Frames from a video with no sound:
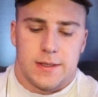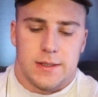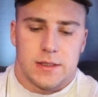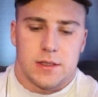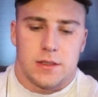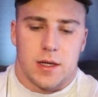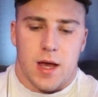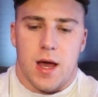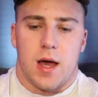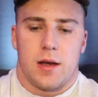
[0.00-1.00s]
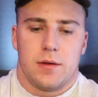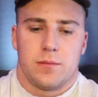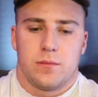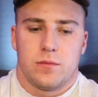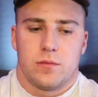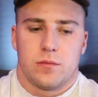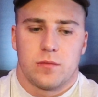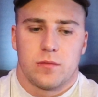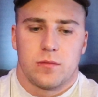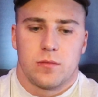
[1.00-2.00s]
Listen to God.
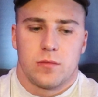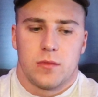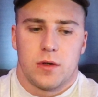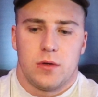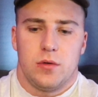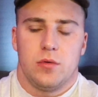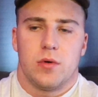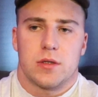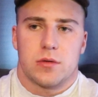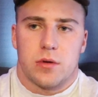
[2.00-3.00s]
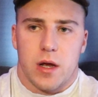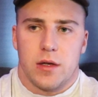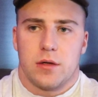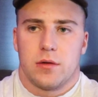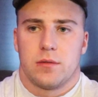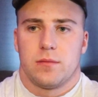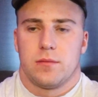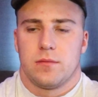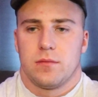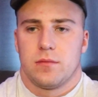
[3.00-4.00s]
Do what's right.
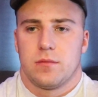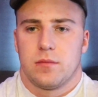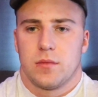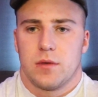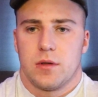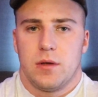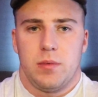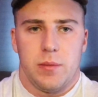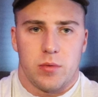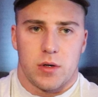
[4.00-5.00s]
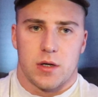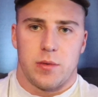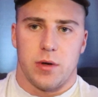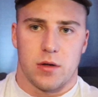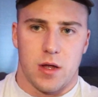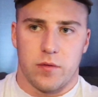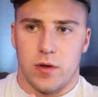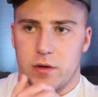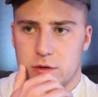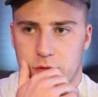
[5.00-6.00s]
If people want to come into your life,
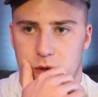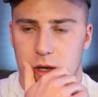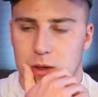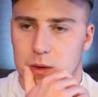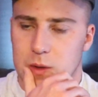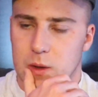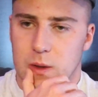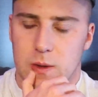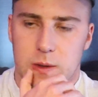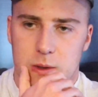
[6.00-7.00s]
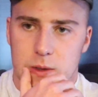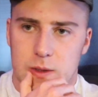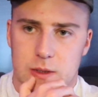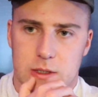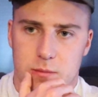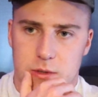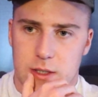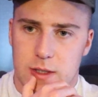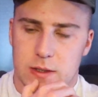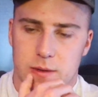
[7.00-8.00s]
whether it's a friend, some
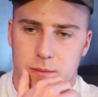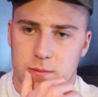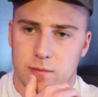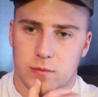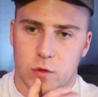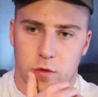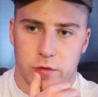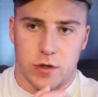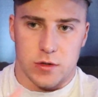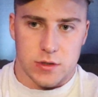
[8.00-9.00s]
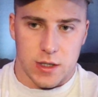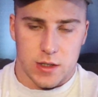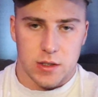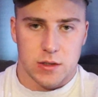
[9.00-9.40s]
chick, or if you're a chick,